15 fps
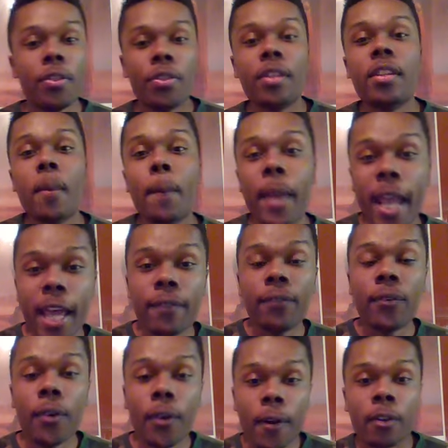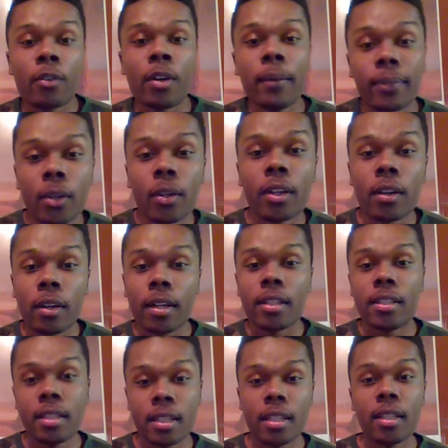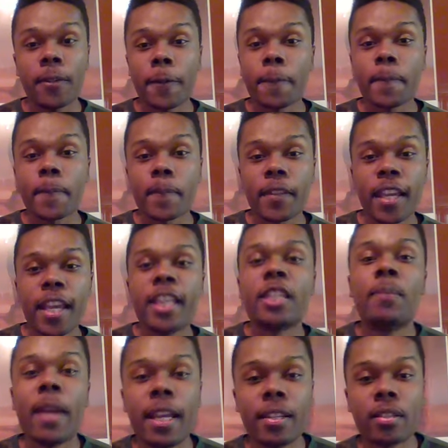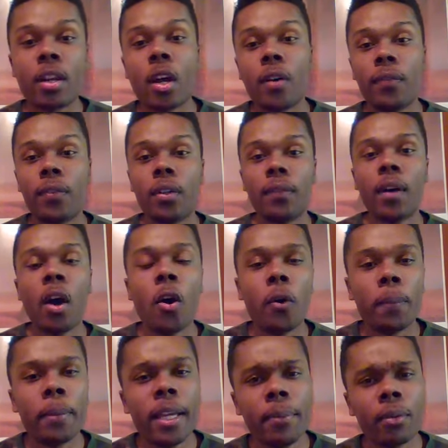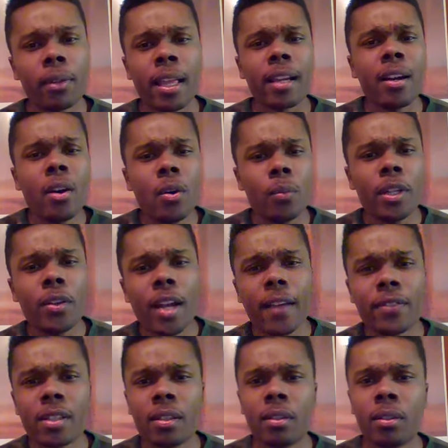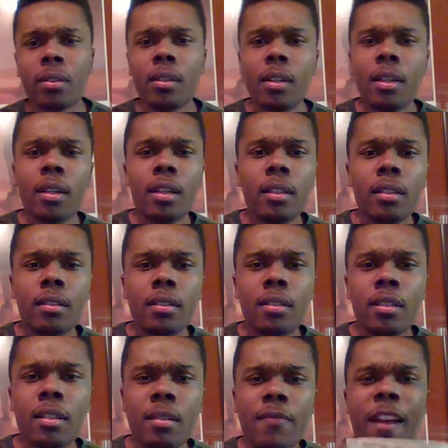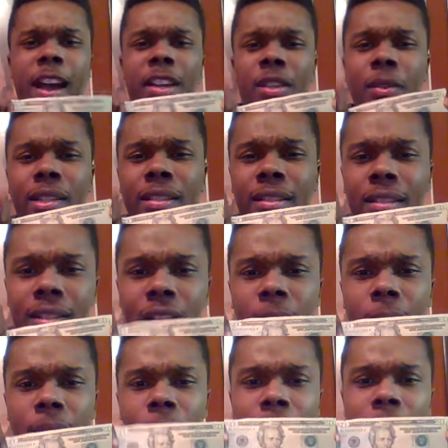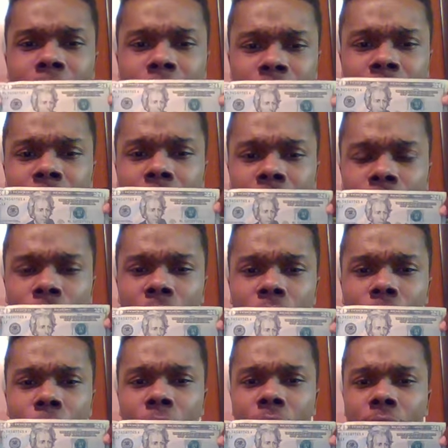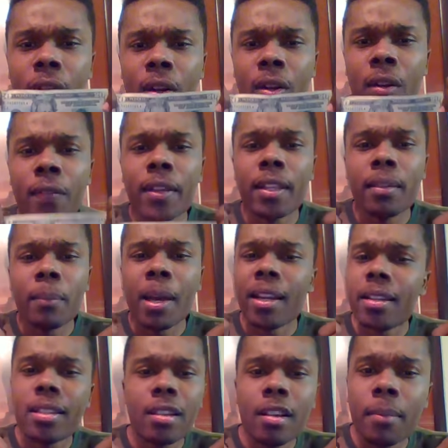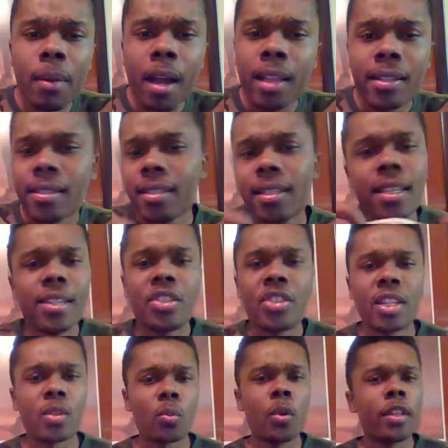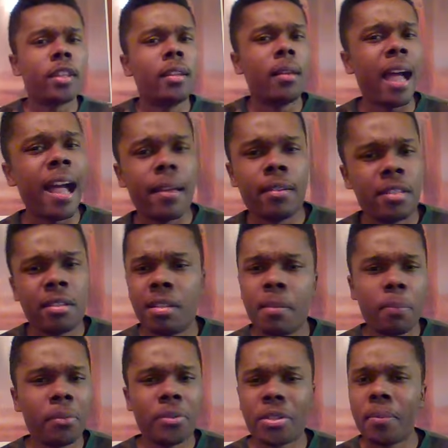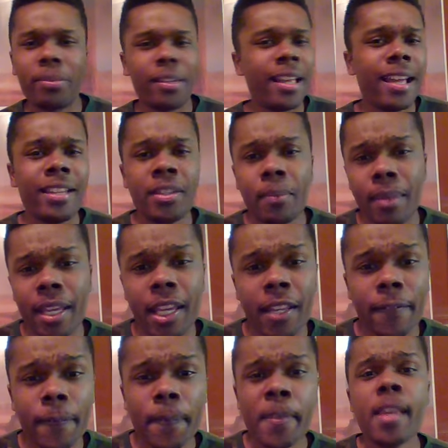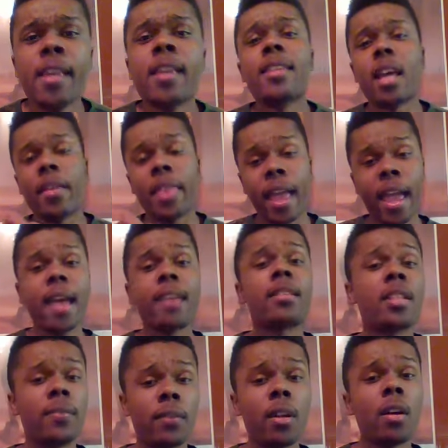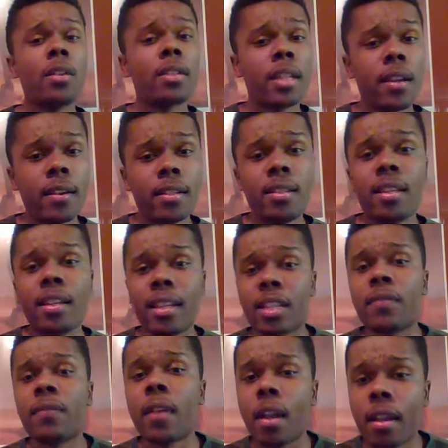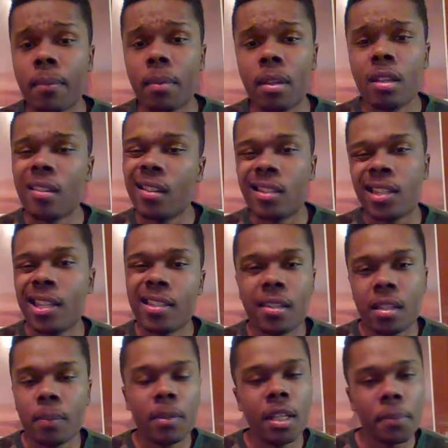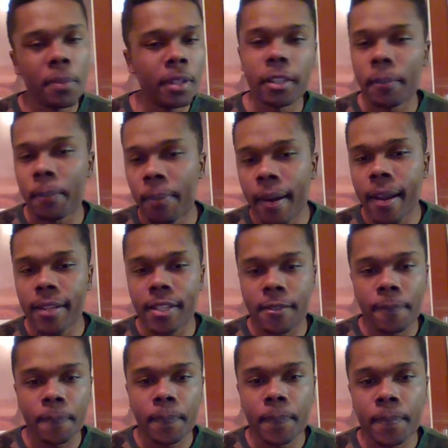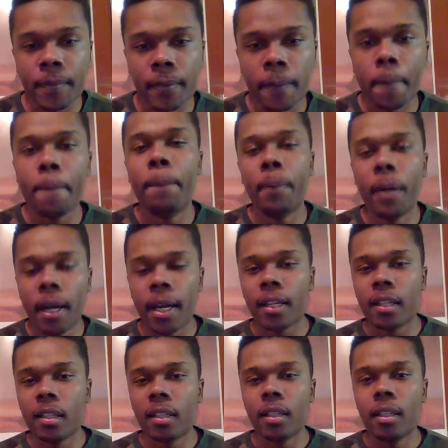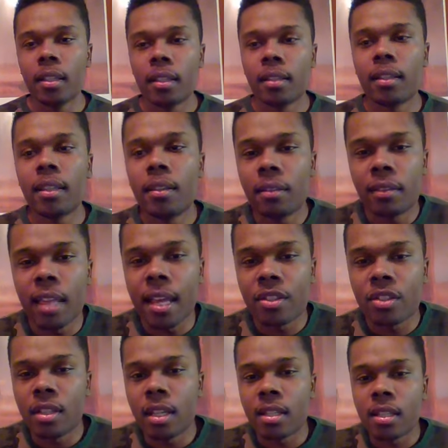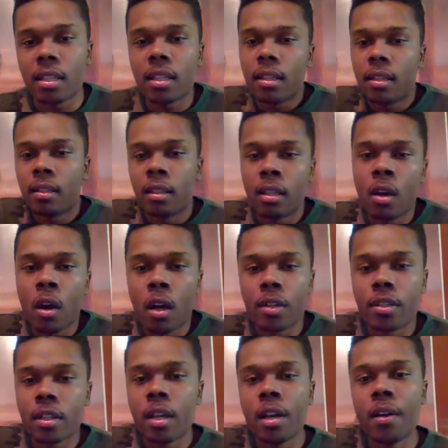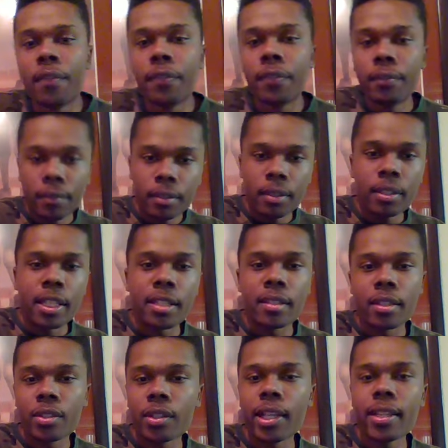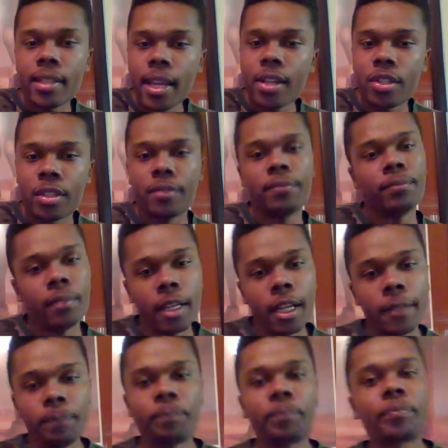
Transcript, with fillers: the demand for cryptocurrency is based off of oh people like oh we don't have to value isn't determined by the Federal Reserve and monetary policy. It's just what it's simple supply and demand. Now that has its flaws, guaranteed. It's very it's easy to manipulate the price, but that's just the cost of decentralization, right?